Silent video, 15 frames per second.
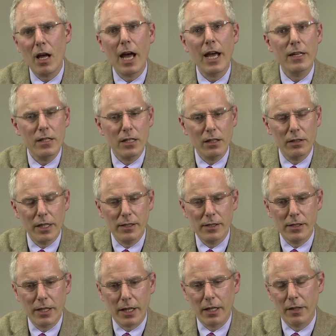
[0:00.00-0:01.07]

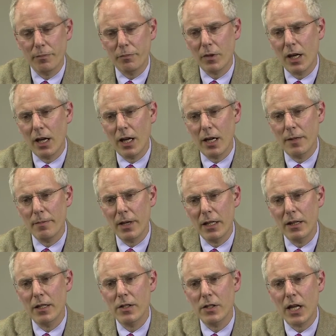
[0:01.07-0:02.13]
idealistic,
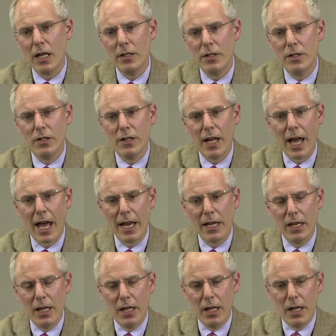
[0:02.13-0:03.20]
in the sense
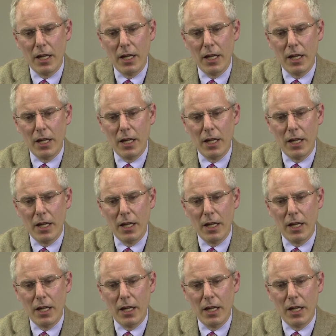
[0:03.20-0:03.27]
that